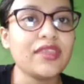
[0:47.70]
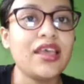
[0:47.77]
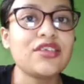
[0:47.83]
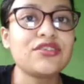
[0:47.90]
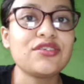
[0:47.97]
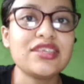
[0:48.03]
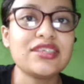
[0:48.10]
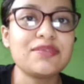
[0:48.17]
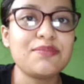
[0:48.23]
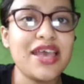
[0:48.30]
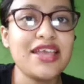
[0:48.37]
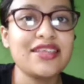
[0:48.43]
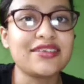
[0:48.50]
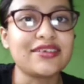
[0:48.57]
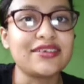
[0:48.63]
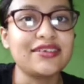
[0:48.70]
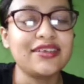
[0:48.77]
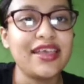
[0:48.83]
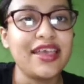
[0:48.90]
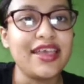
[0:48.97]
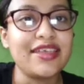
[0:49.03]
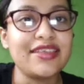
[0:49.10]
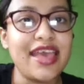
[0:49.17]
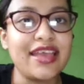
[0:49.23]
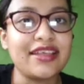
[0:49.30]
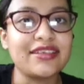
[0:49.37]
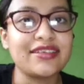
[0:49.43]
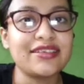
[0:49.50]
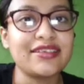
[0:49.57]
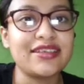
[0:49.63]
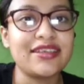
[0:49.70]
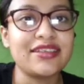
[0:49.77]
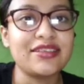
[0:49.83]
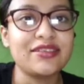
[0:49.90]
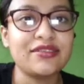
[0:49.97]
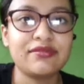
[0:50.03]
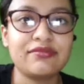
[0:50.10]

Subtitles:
So this matter, it exists in